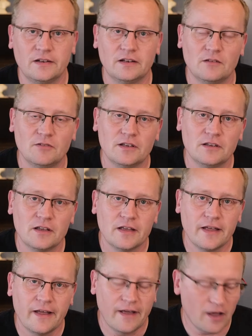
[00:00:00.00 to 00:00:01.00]
lovely?
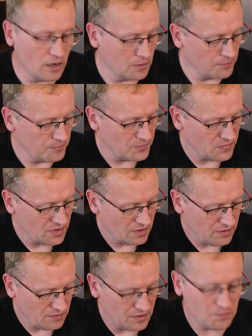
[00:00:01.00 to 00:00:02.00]

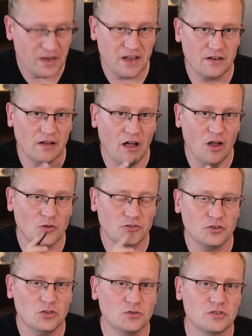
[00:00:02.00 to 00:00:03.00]
The pen, I also
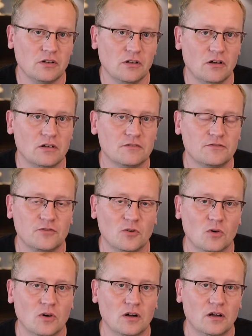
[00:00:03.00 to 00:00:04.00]
use it a lot
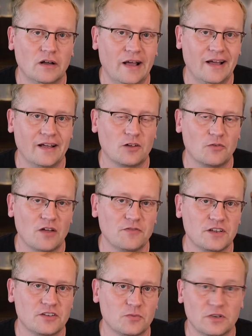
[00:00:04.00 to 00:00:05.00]
for
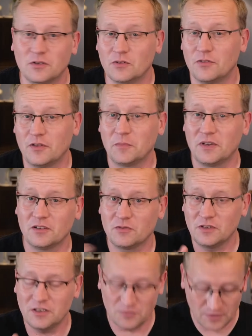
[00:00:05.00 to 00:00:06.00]
graphics. When I do the thumbnails for
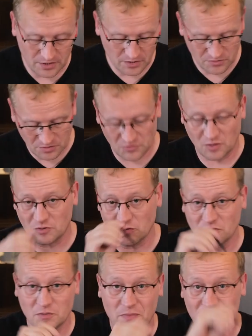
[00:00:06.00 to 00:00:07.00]
these videos, sometimes I
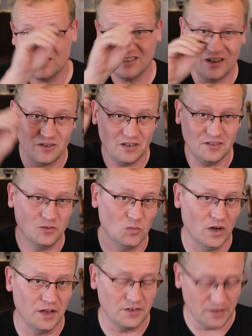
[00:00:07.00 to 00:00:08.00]
use the pen to outline the
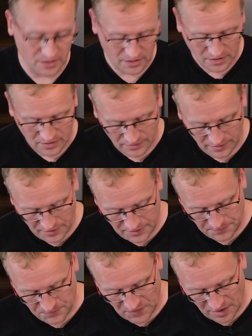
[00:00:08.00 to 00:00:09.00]
white
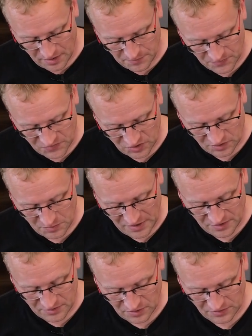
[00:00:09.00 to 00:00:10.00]
line. So the
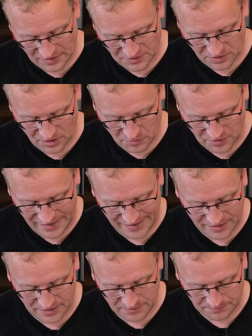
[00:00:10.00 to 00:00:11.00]
pen does actually come in
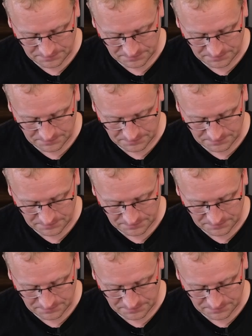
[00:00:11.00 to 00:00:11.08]
handy